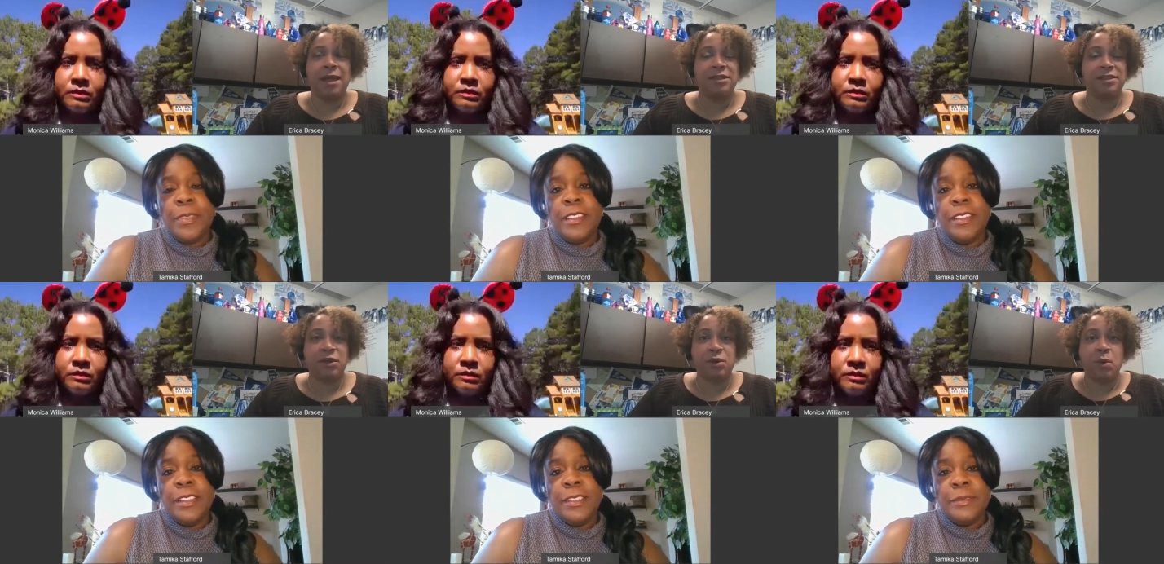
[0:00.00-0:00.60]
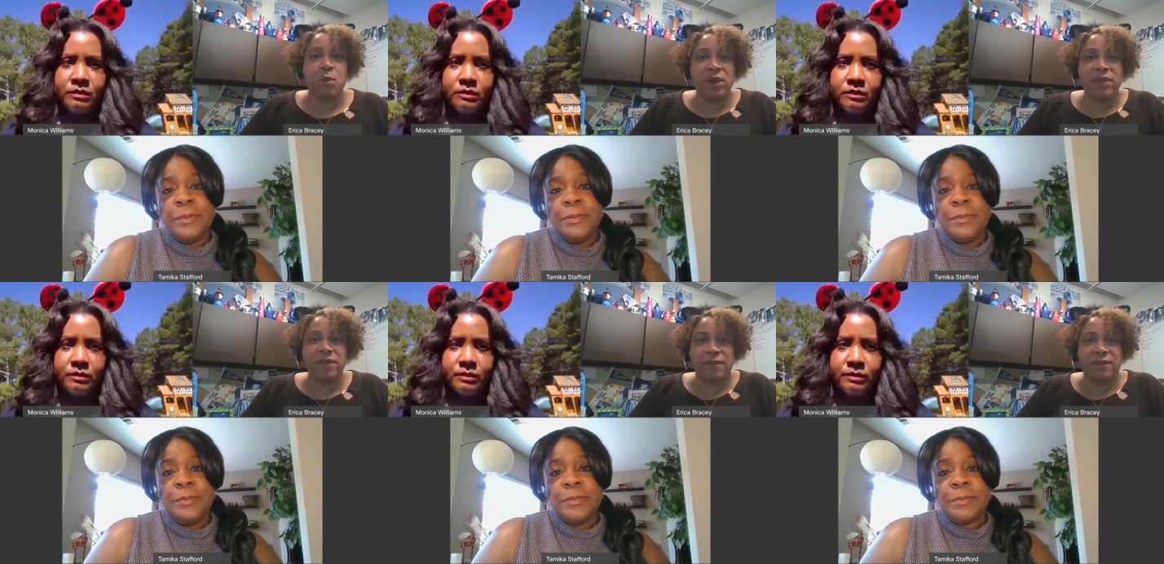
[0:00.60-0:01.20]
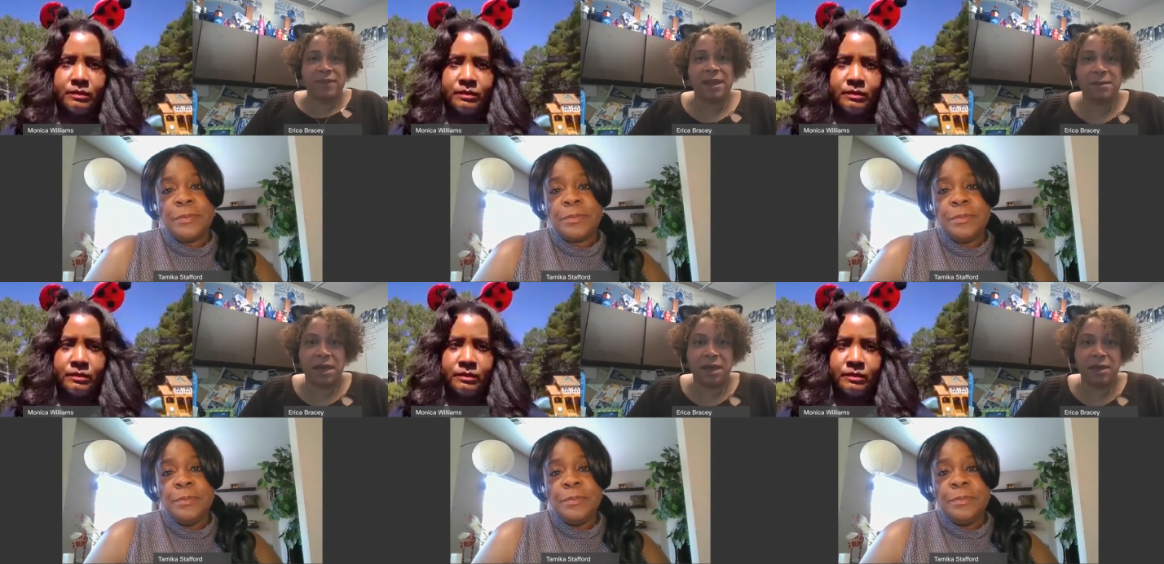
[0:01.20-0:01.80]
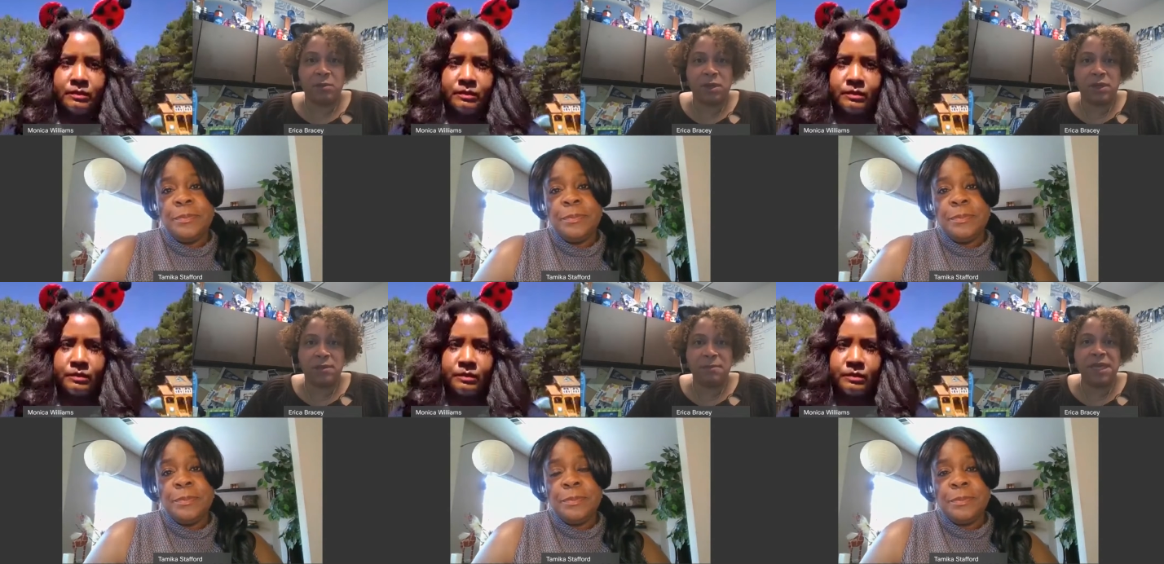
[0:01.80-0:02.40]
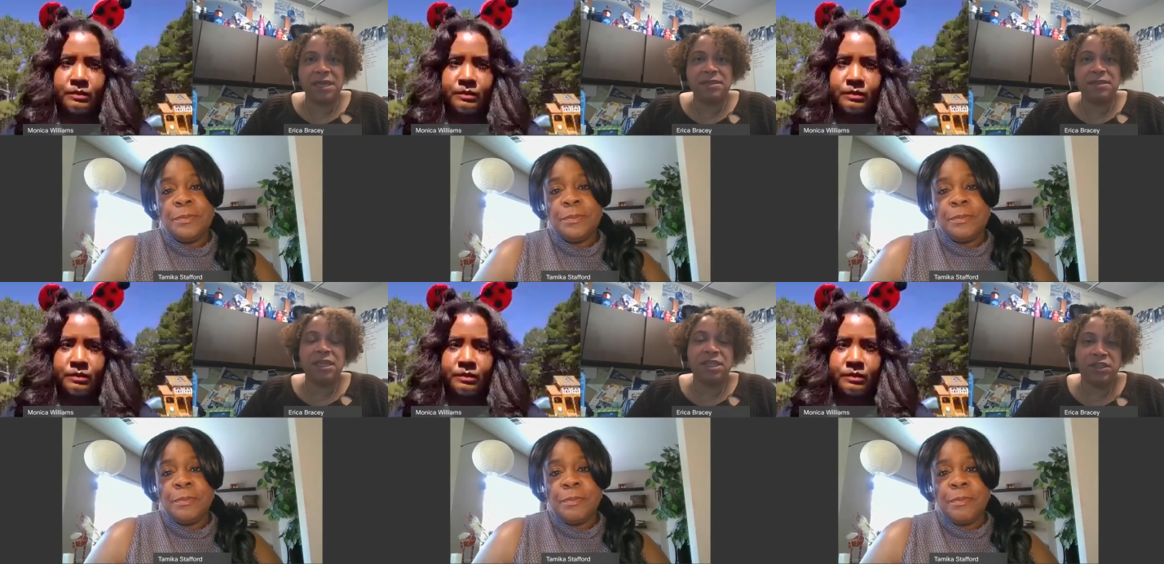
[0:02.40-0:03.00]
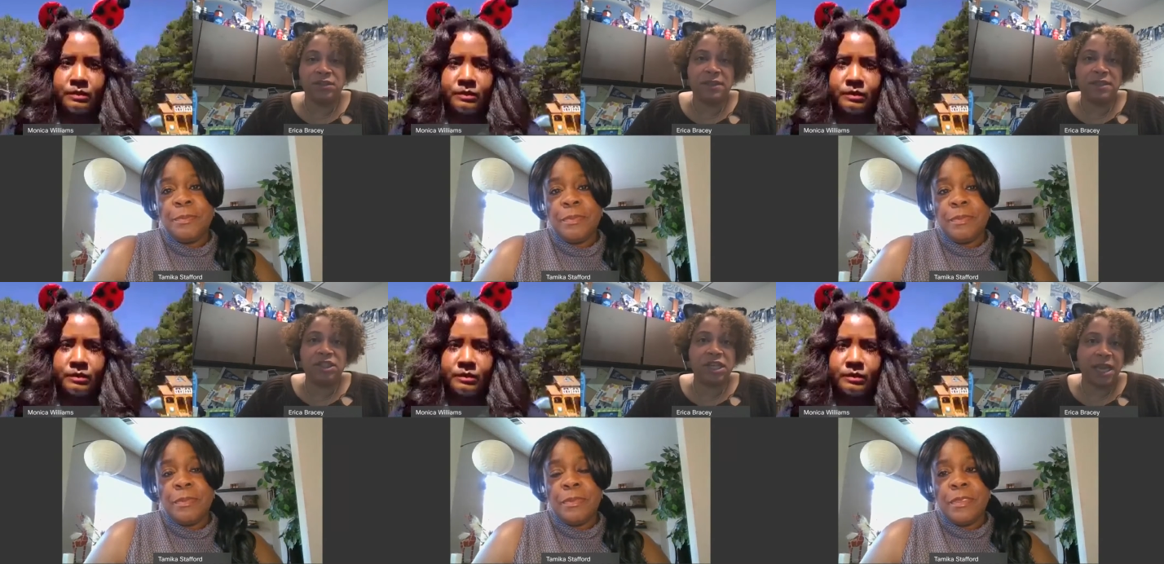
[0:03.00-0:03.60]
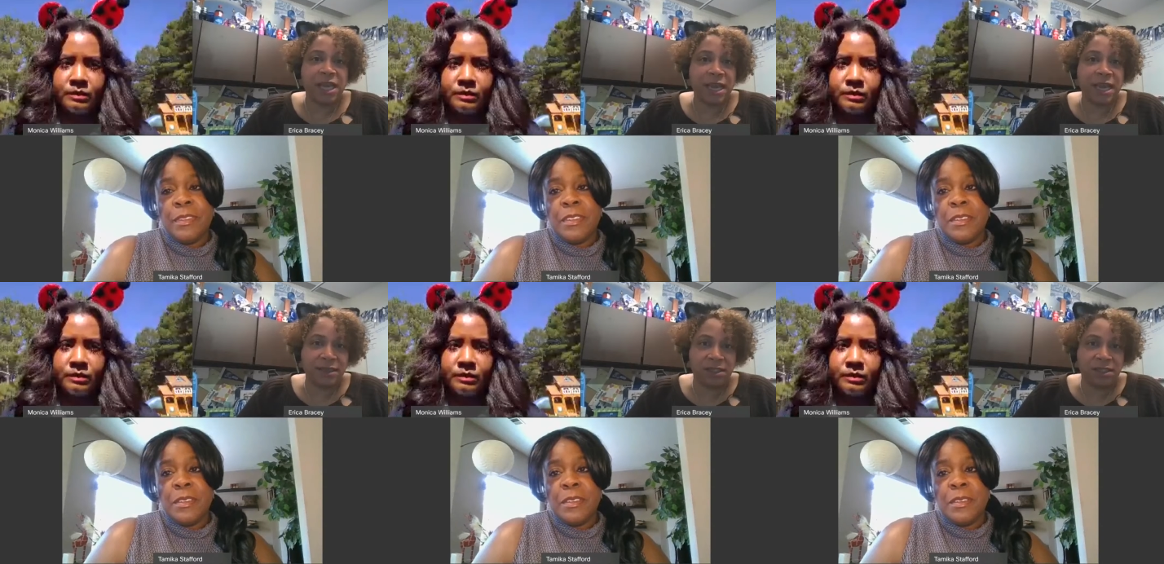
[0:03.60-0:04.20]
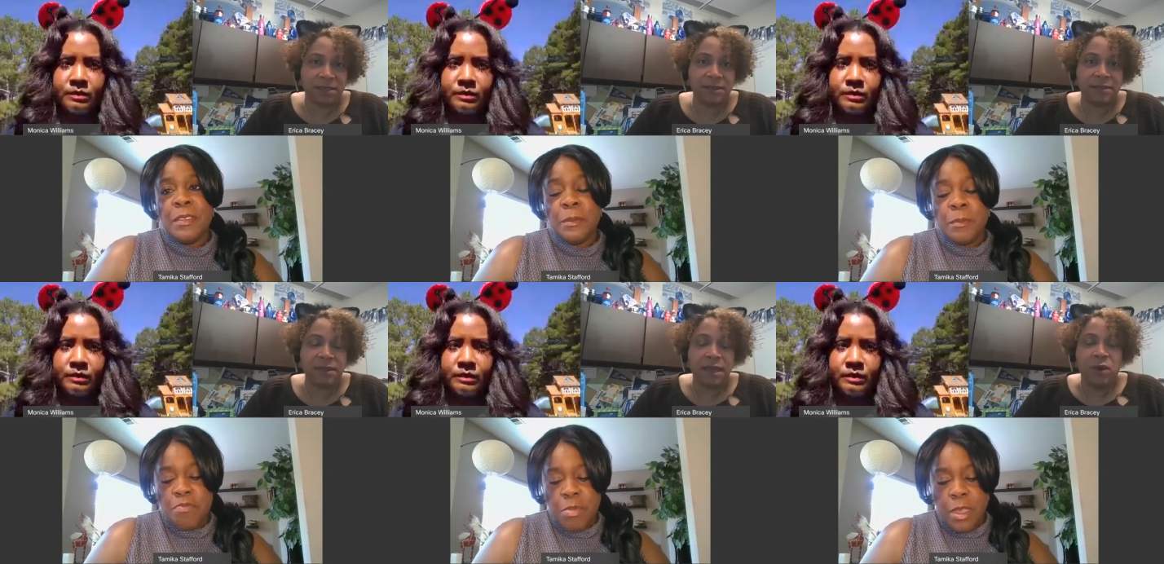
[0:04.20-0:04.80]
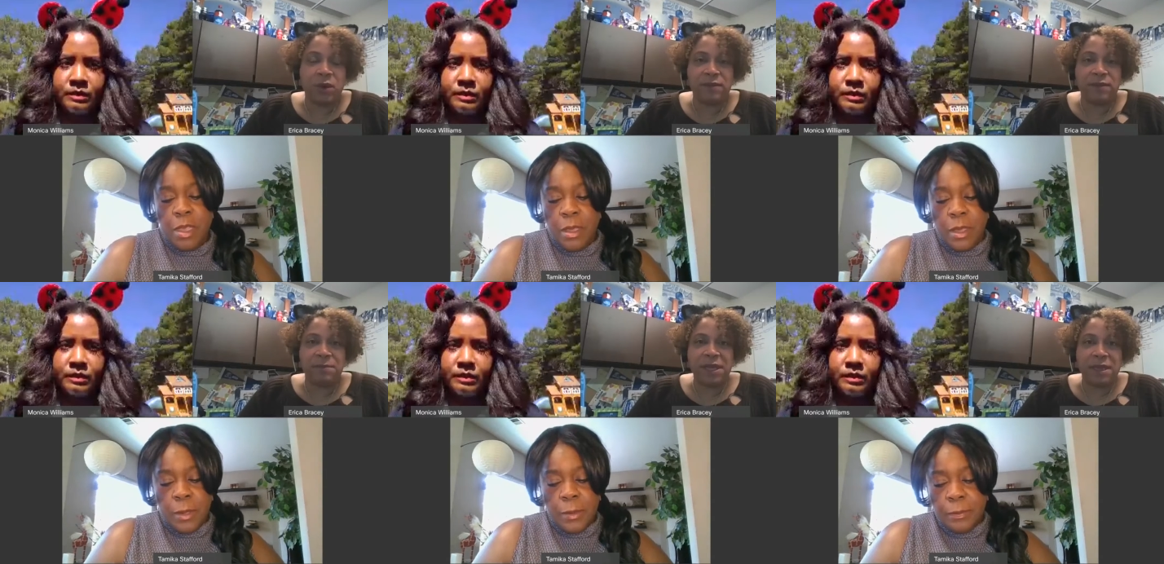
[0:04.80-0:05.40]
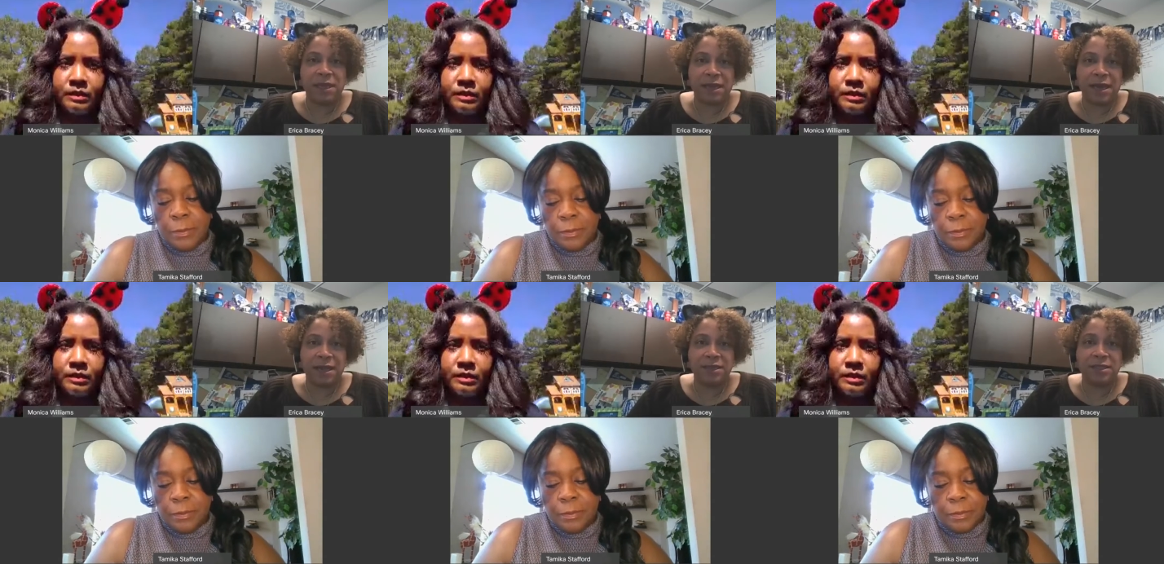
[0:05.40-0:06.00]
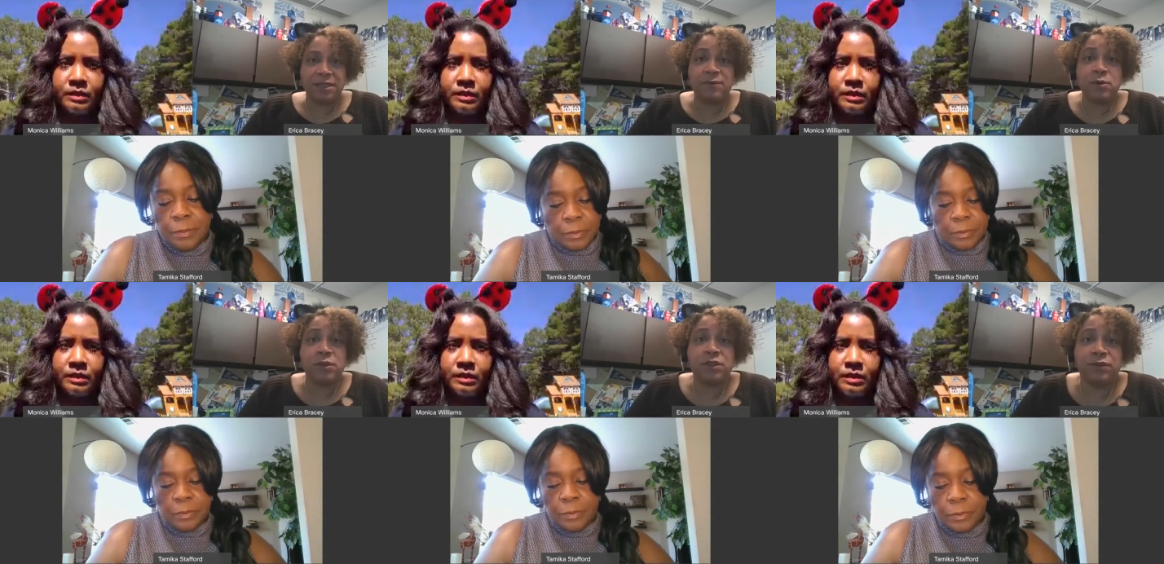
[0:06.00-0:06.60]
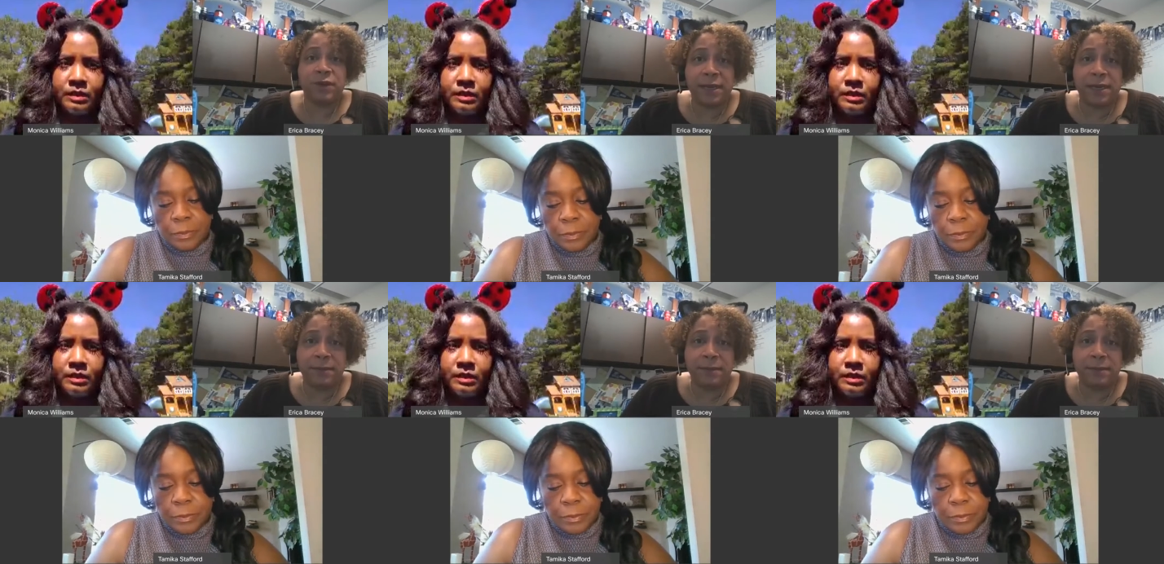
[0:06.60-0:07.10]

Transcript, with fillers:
Speaker 1: So with that in mind, one of the biggest issues and challenges with being in college is, of course, credit.